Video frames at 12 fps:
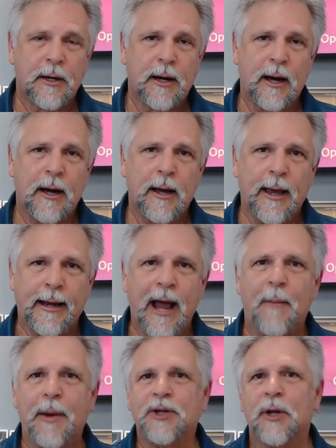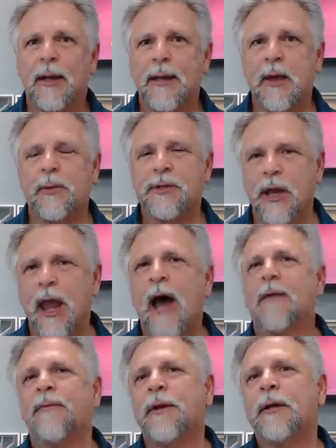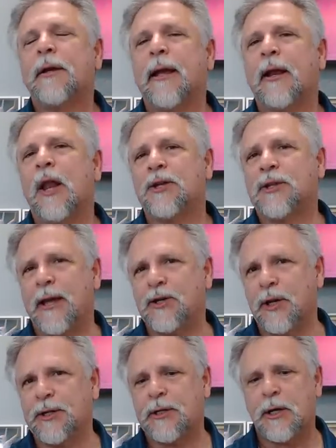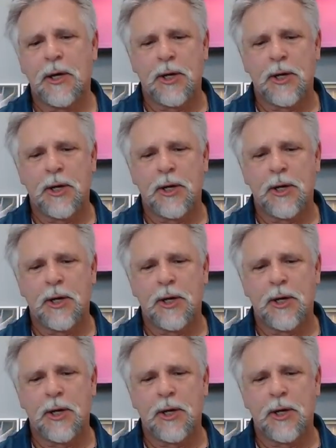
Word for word: uh, and how much he was loved in Los Angeles.